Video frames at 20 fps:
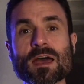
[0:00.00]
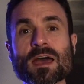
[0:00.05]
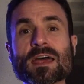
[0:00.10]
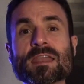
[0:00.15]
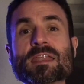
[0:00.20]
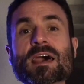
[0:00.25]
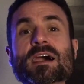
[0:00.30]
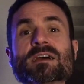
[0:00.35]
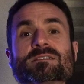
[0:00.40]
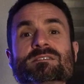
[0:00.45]

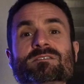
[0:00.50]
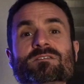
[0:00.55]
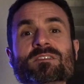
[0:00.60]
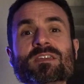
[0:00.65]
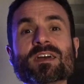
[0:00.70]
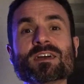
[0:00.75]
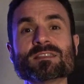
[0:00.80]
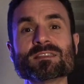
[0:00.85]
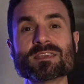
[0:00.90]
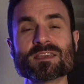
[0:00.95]
And as the
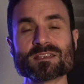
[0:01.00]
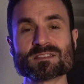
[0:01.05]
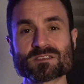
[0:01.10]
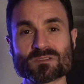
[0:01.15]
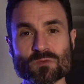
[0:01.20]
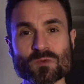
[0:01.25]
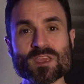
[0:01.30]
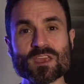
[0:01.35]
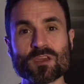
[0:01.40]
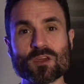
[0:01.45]
yen gets
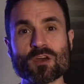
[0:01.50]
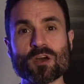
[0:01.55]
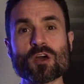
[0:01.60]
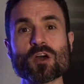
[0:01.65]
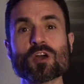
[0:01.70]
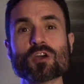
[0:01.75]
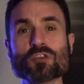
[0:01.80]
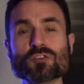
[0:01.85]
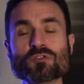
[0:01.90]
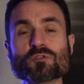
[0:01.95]
weaker,
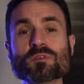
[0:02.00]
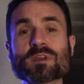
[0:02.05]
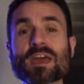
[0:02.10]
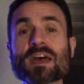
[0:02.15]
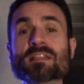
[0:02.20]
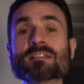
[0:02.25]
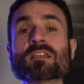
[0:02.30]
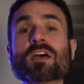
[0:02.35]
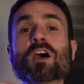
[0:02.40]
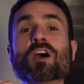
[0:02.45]
you
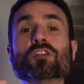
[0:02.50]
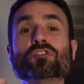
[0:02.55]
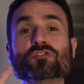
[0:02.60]
get